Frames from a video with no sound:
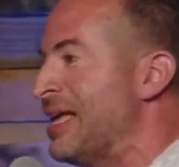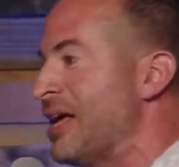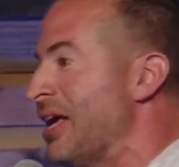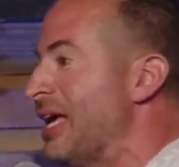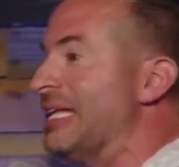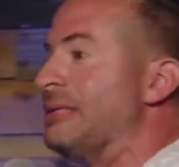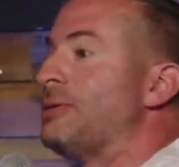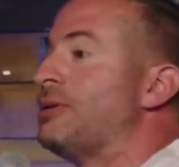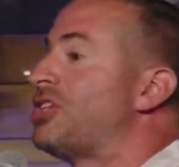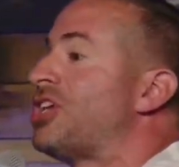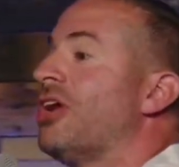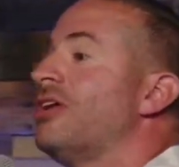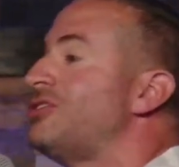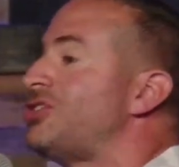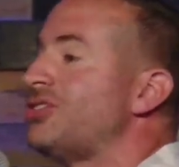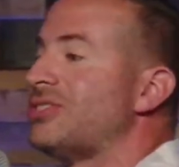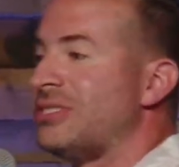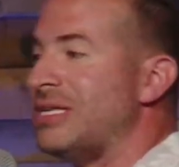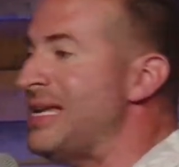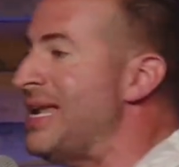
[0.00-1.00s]
It, the church
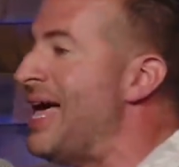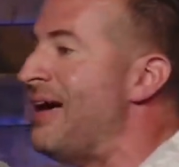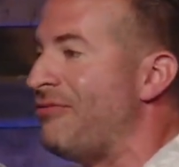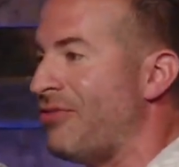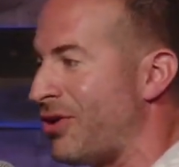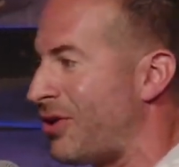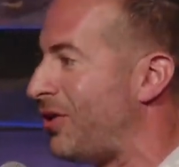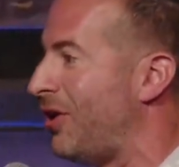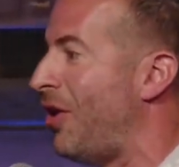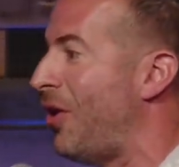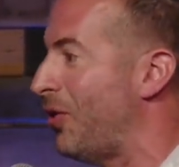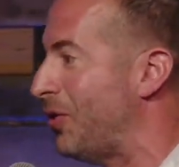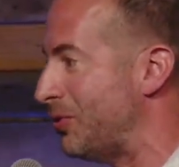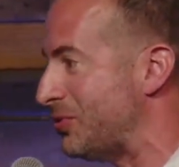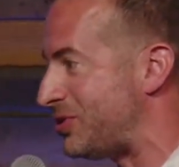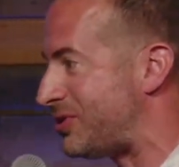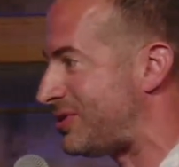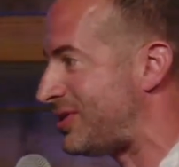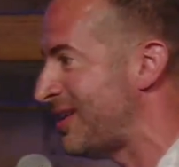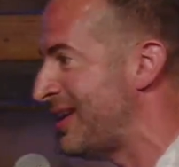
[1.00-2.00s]
is never
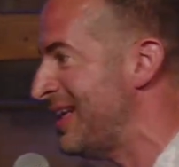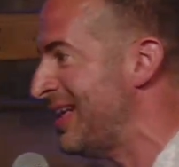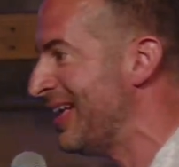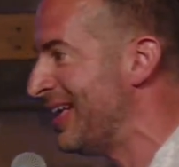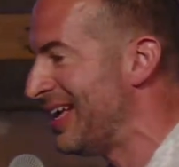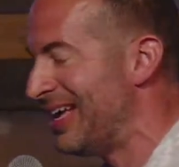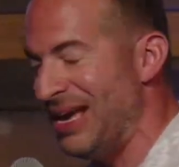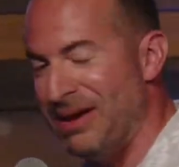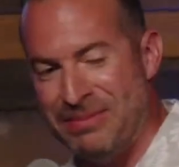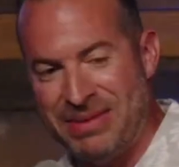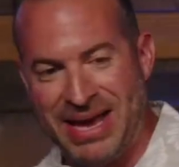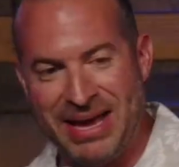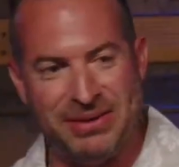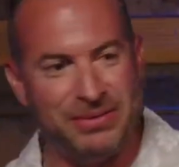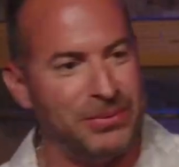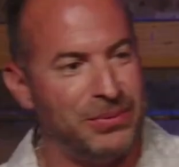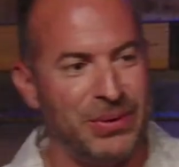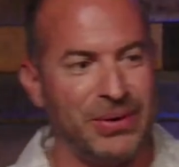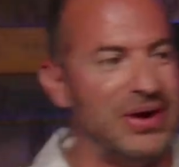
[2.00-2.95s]
closed. Amen. We're